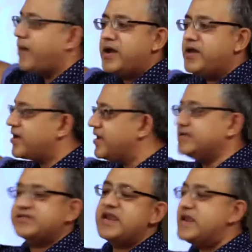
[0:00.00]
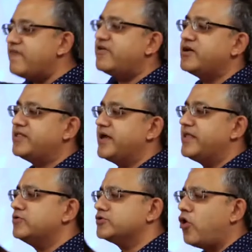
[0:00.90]
Pandya kings, they never did that.
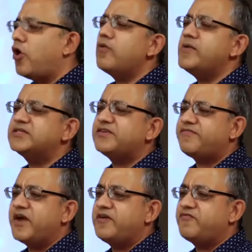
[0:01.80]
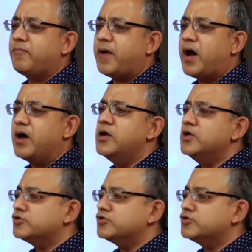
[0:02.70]
There was always a fight for power.